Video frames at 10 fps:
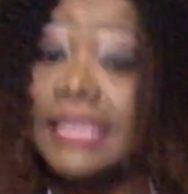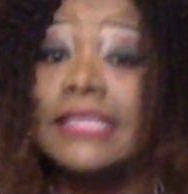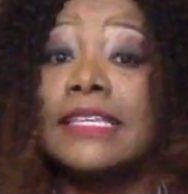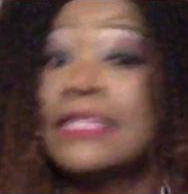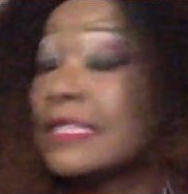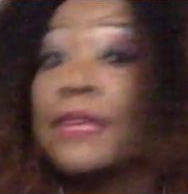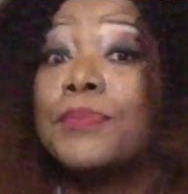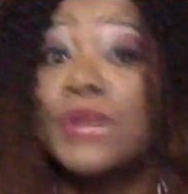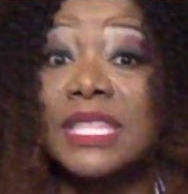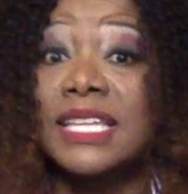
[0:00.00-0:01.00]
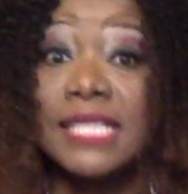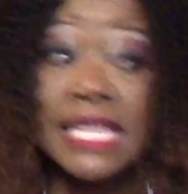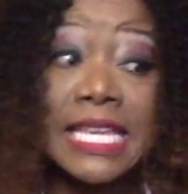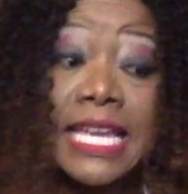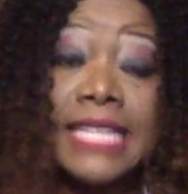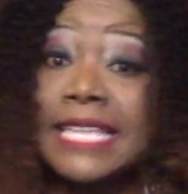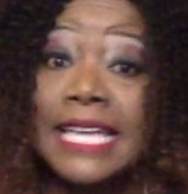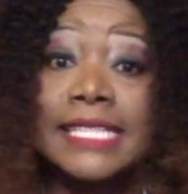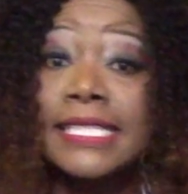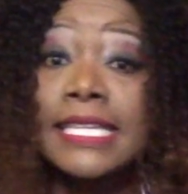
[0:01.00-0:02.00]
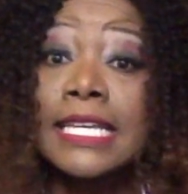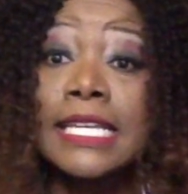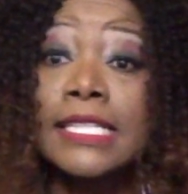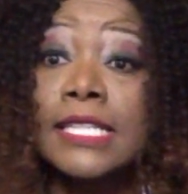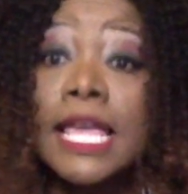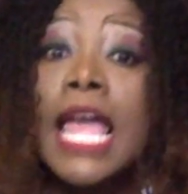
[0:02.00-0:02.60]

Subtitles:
They bought that tea and they are singing it.